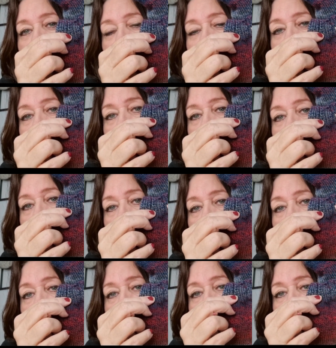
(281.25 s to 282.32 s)
knit
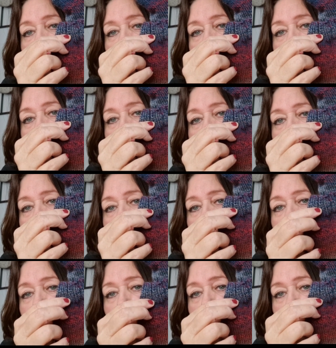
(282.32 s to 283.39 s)
with
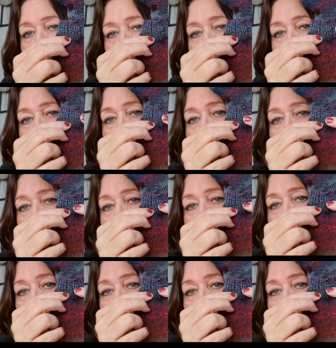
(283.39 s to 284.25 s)
64 stitches.